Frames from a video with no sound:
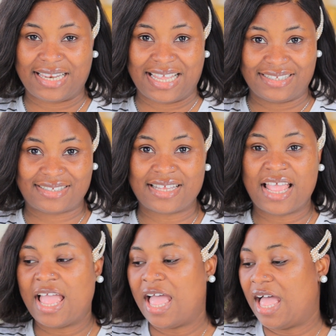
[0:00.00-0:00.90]
lens,
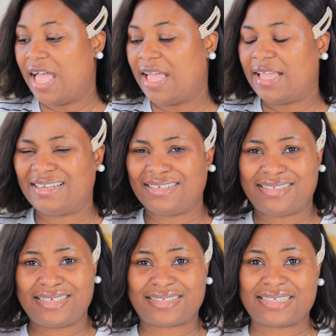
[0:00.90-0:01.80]
and
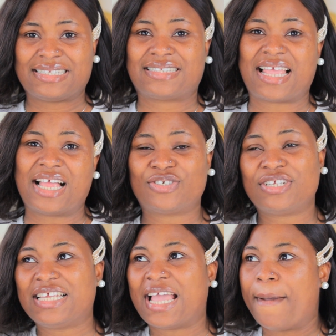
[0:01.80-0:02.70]
this is
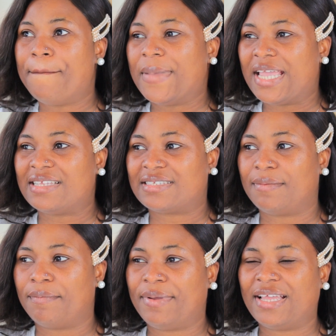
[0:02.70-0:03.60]
actually
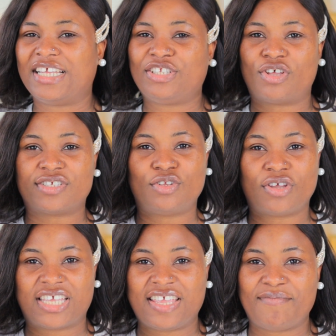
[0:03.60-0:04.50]
amazing, but it does
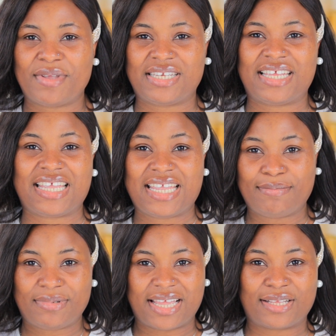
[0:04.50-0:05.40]
not give me the
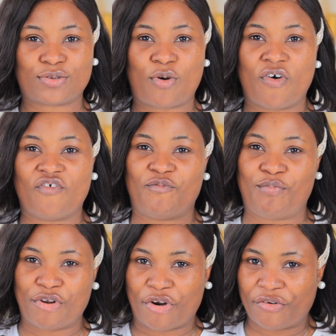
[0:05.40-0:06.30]
in-depth of
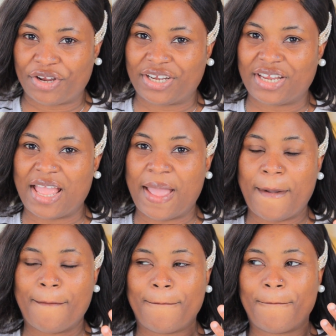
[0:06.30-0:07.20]
blurry
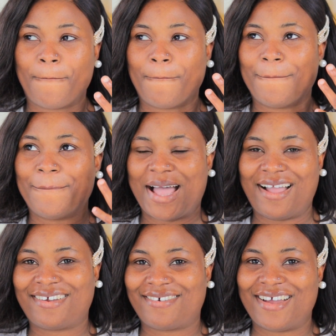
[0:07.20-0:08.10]

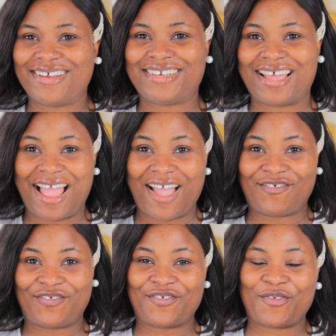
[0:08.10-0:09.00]
background that
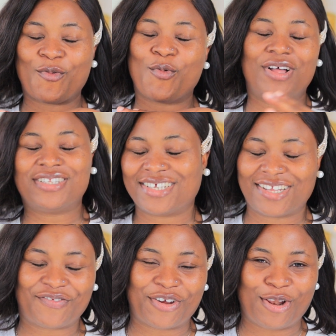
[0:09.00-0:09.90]
I've
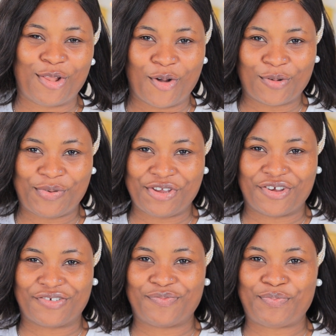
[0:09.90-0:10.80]
wanted for a long
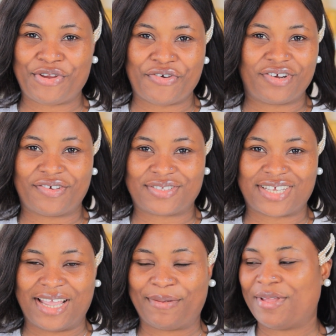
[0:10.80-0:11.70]
period of
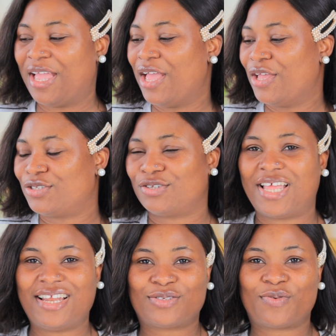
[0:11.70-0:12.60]
time. So
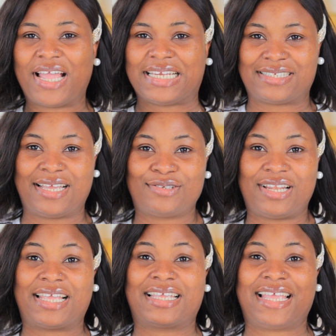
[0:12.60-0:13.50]
that is why I decided
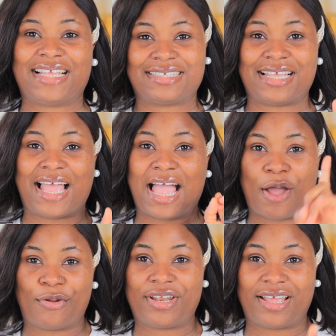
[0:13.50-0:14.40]
to get
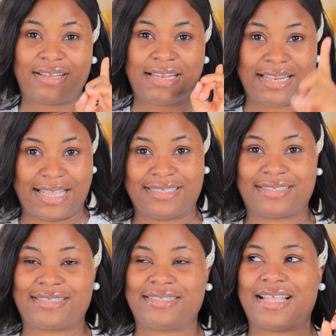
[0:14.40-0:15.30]
another
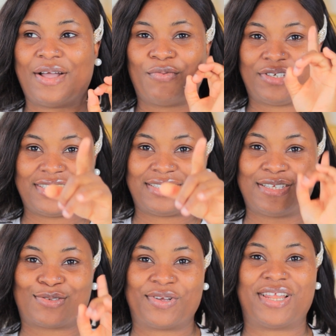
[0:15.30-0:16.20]
lens, which is
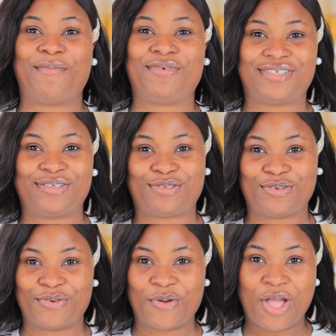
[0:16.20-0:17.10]
this one I'm using
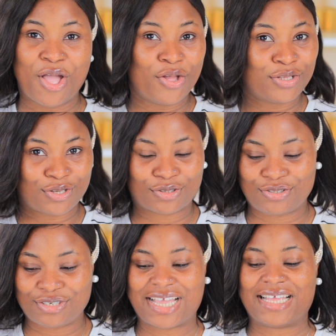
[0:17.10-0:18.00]
to talk
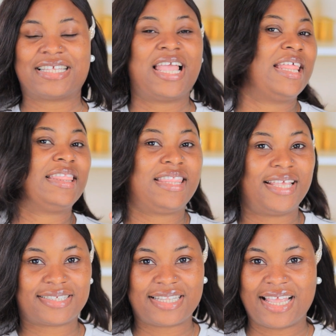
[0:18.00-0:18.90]
to you guys.
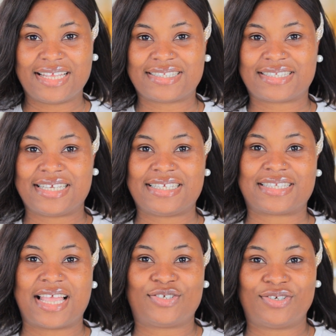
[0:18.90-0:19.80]
This lens
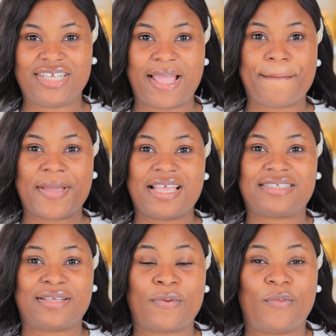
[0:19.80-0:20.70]
is actually
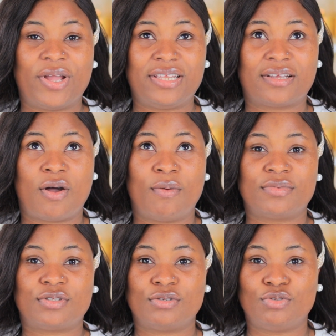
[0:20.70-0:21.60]
amazing when it
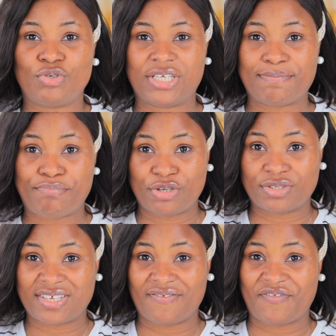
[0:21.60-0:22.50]
comes to doing
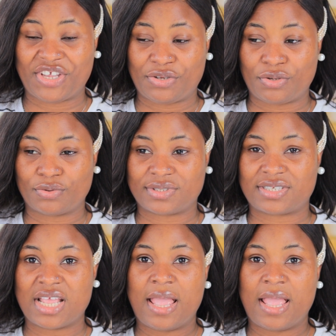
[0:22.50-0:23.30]
beauty videos